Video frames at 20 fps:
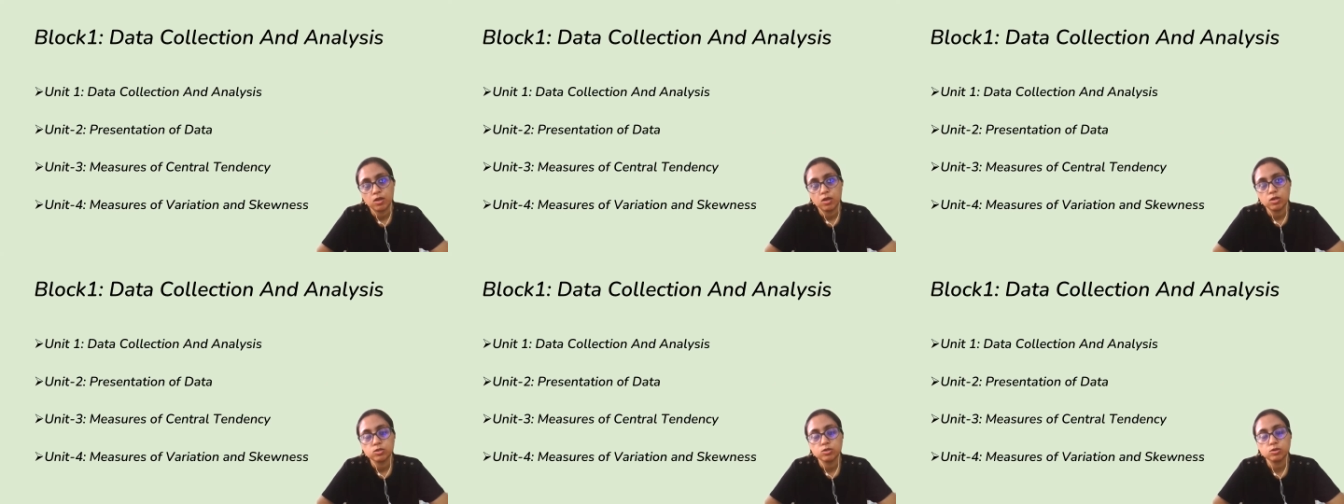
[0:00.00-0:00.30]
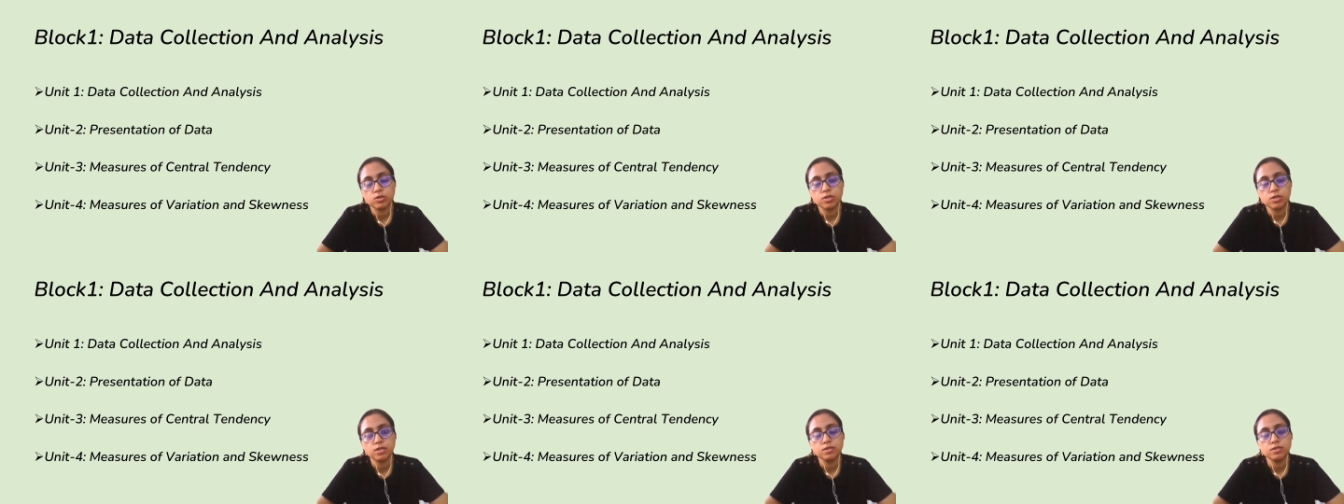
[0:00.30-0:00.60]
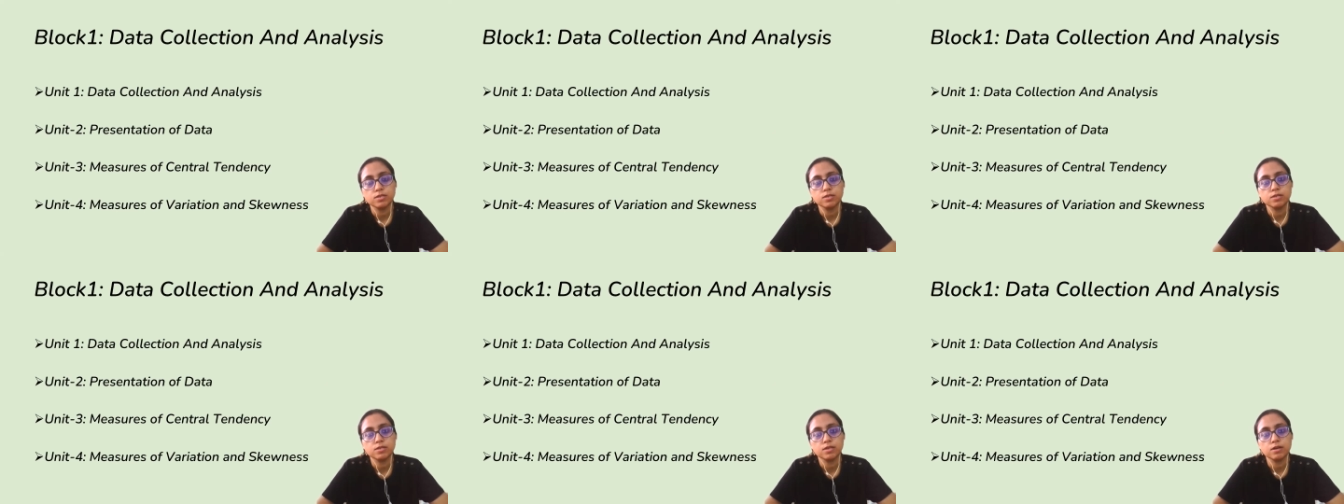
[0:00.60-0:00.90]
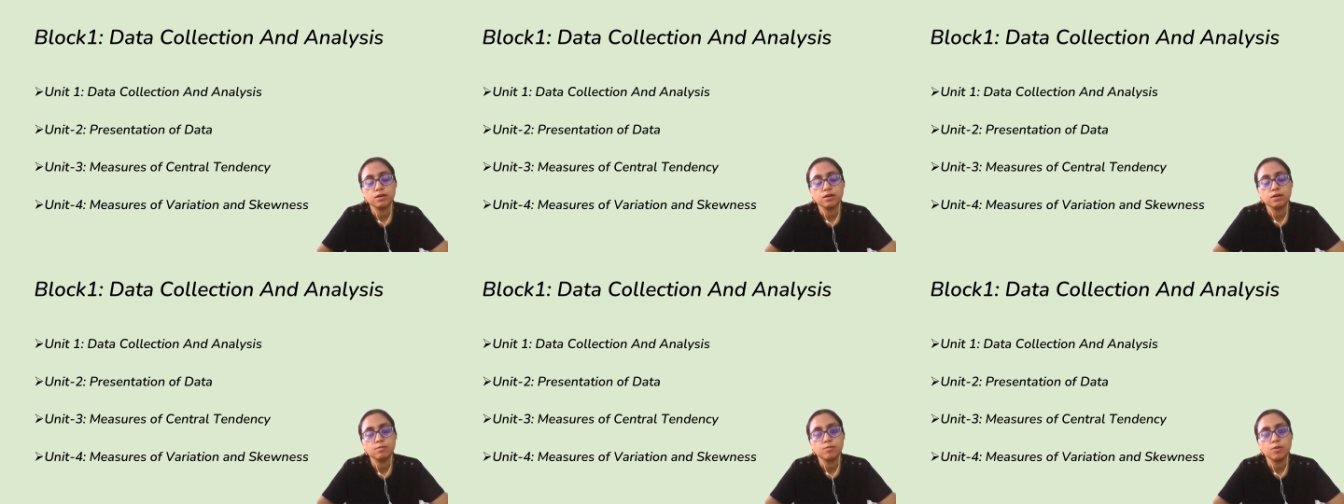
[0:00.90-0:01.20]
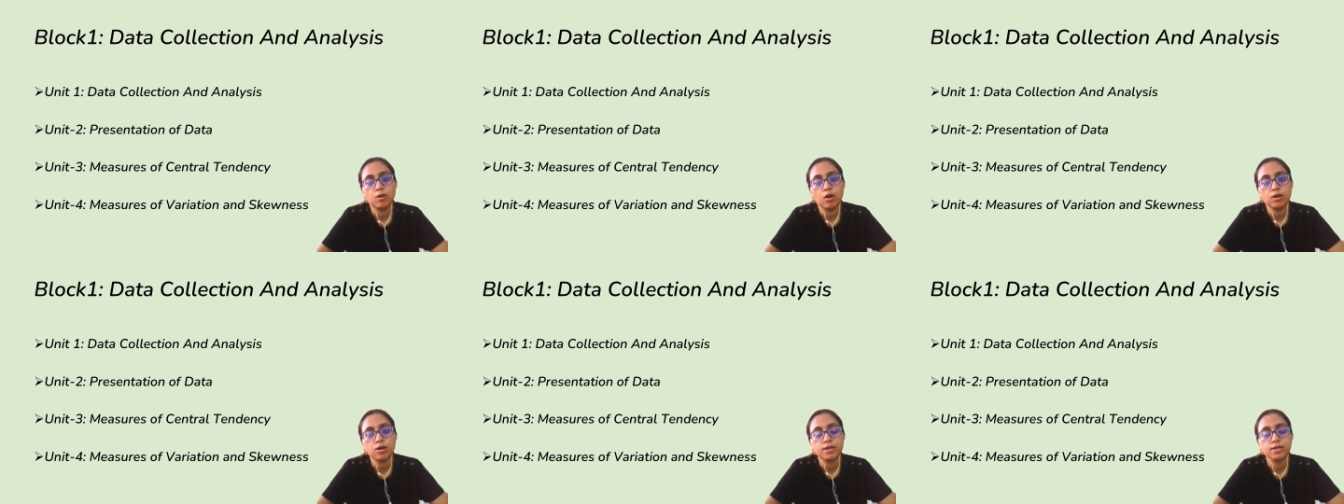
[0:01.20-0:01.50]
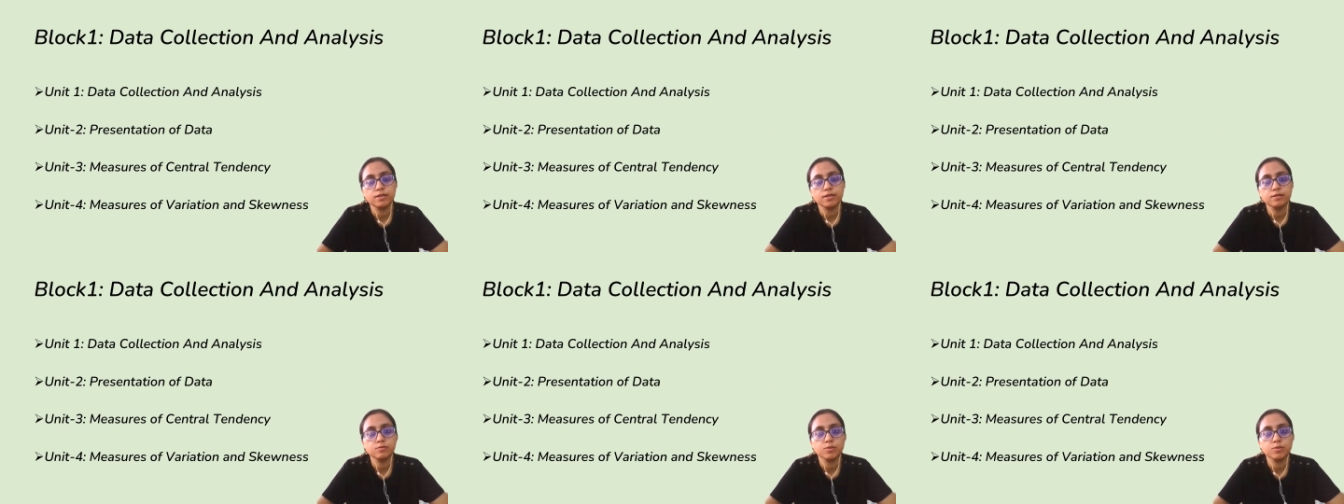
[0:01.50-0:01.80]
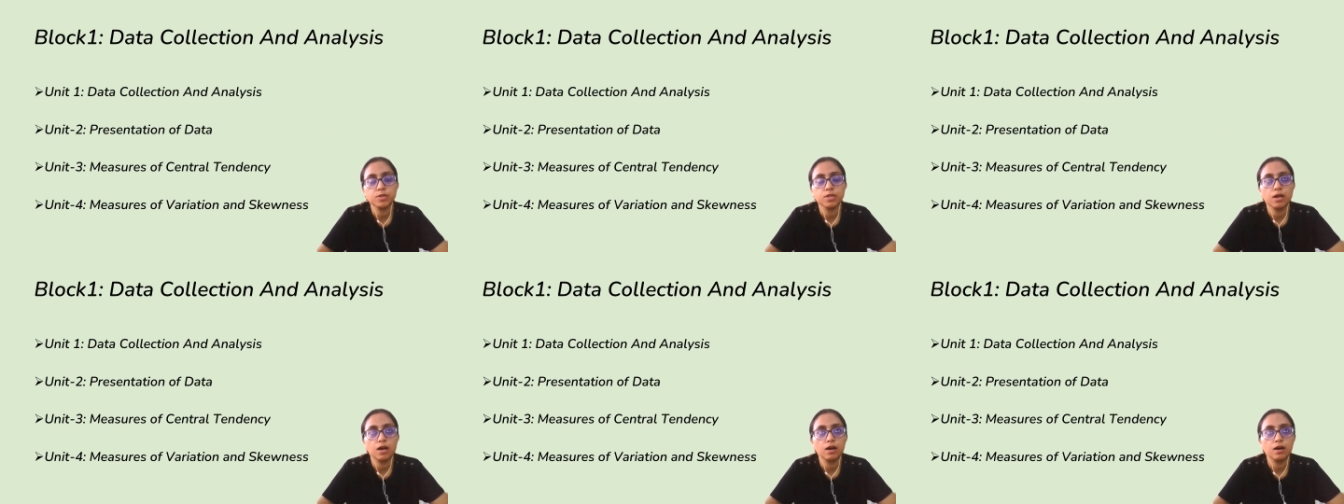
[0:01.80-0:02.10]
So this block deals
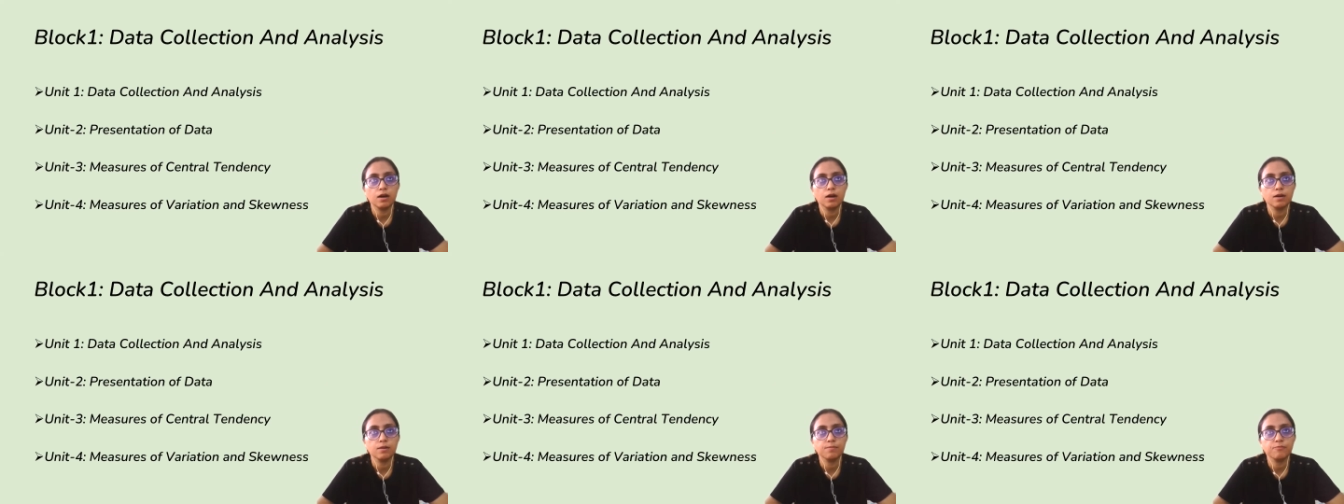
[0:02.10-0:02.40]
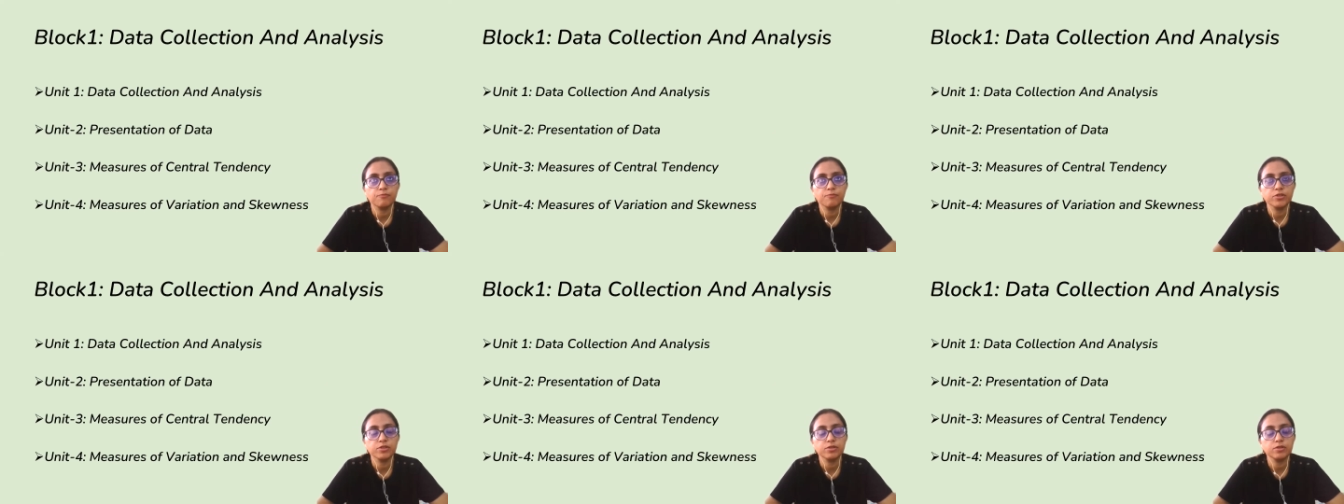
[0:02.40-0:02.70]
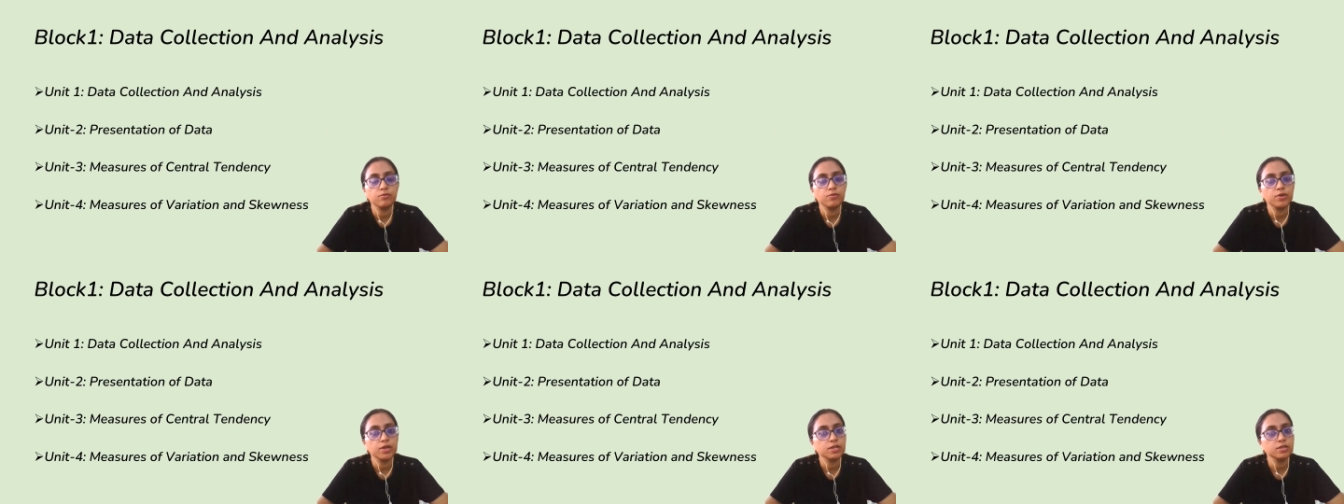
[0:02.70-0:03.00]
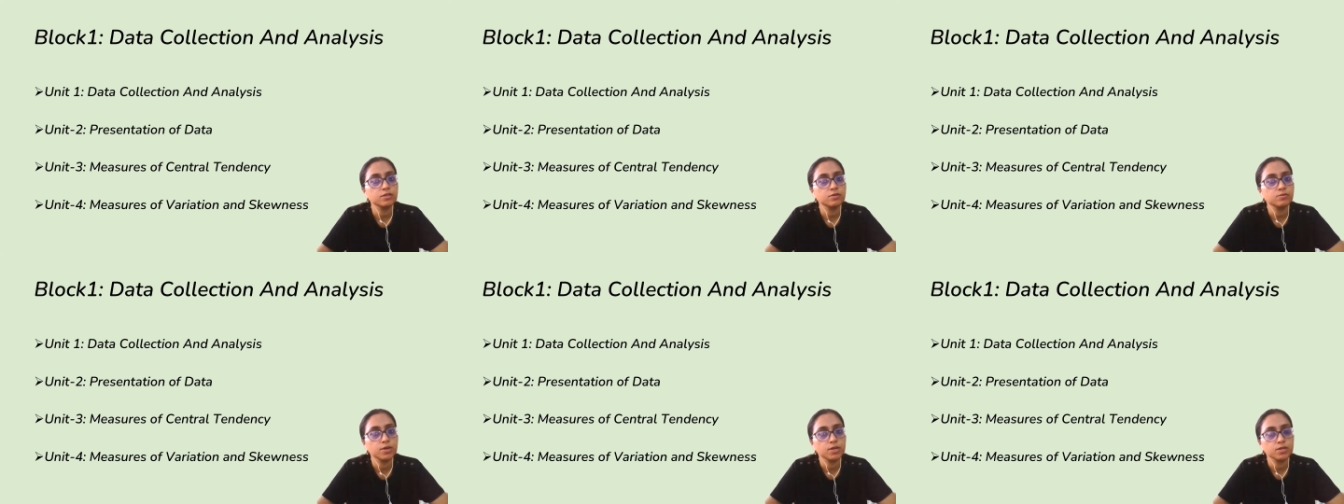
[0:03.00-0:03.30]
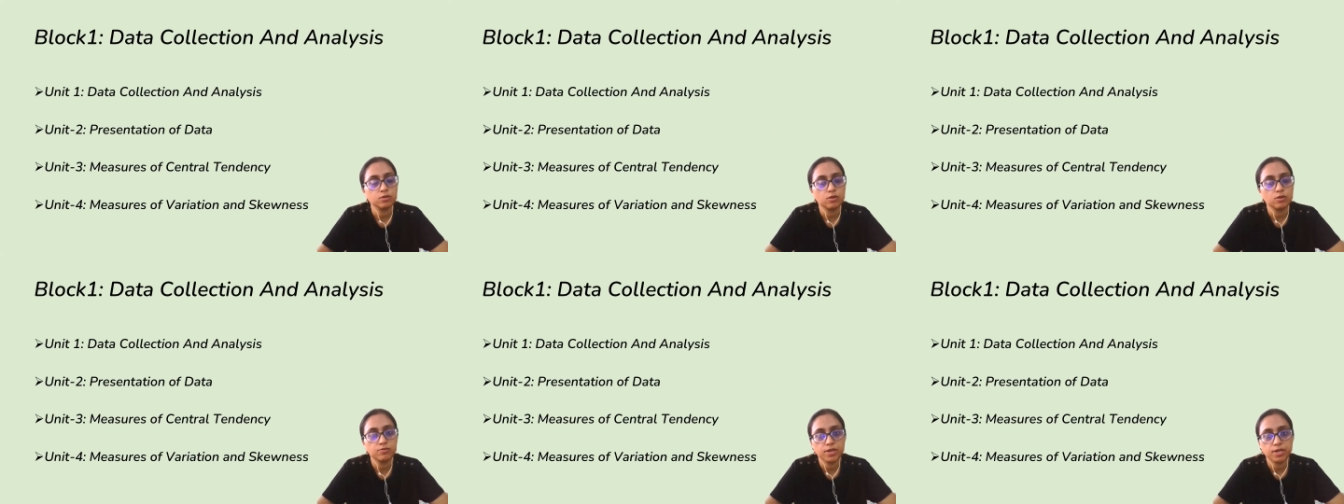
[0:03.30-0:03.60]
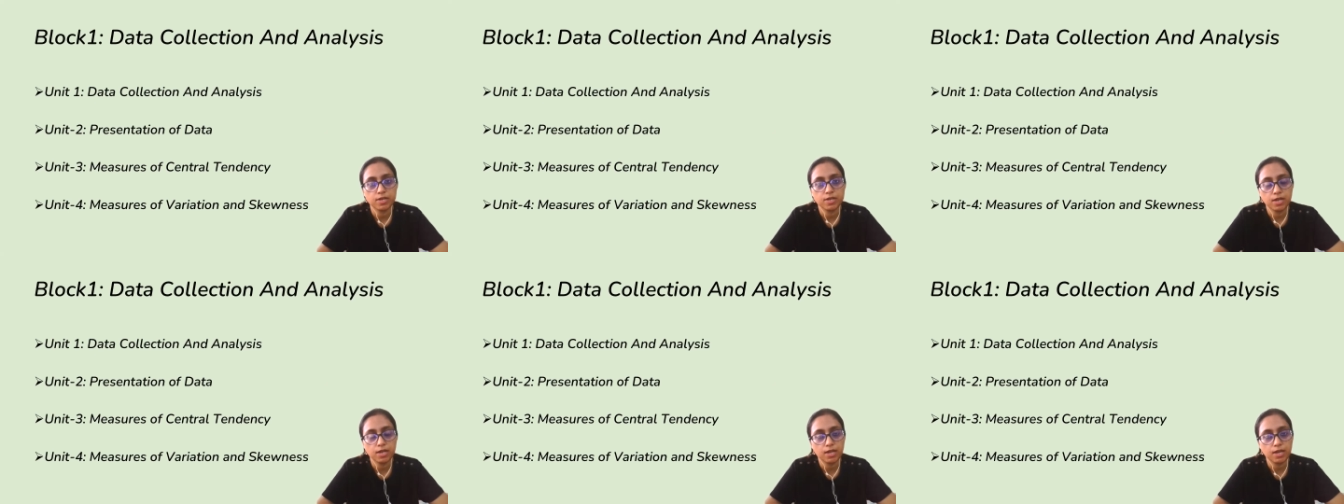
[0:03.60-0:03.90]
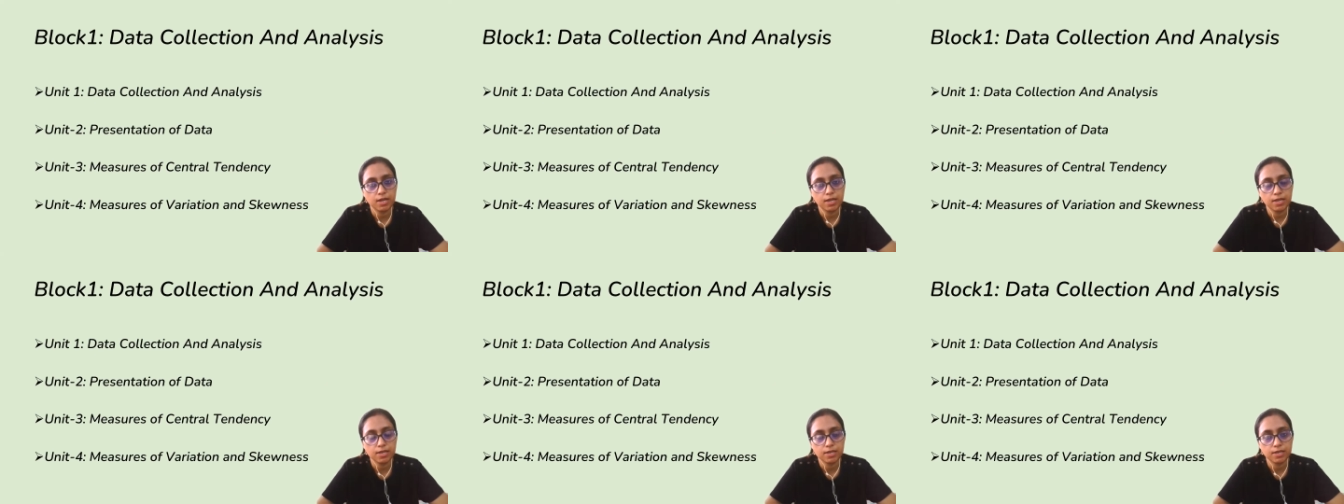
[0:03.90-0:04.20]
with the various ways of data
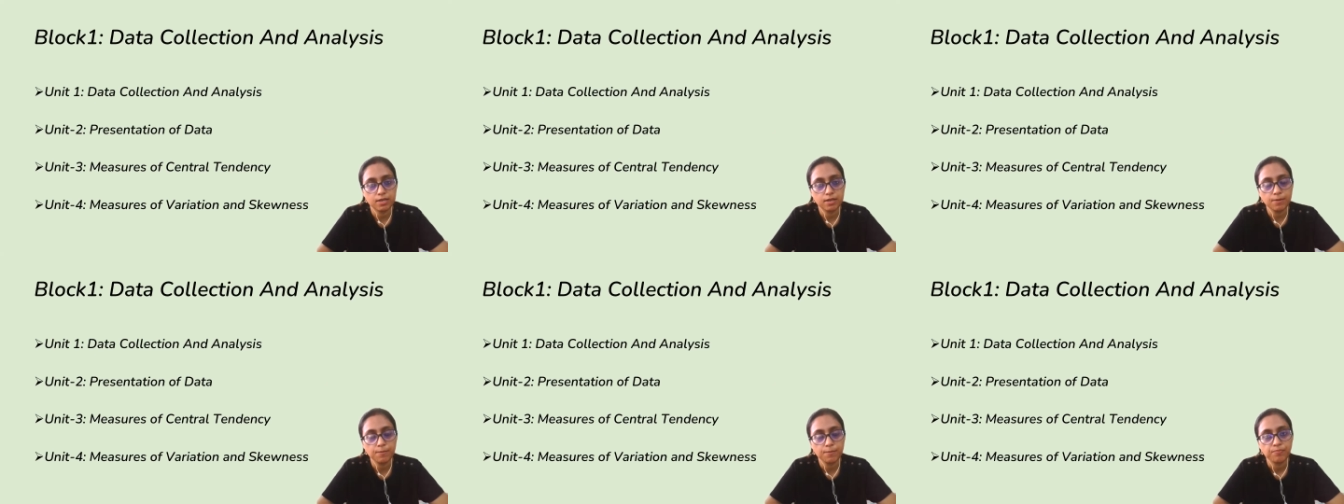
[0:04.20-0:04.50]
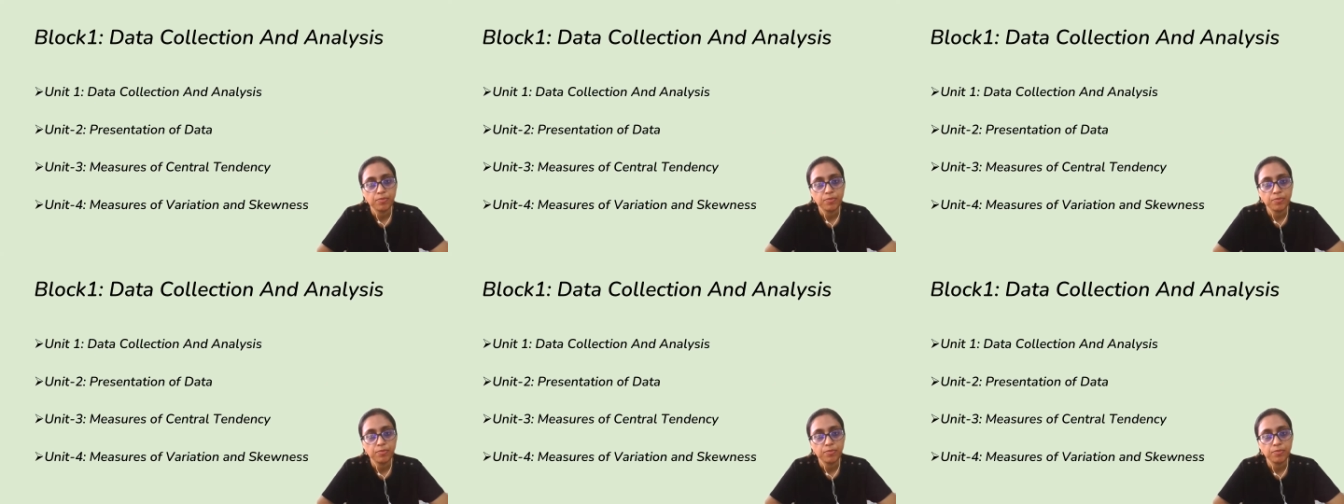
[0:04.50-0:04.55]
collecting,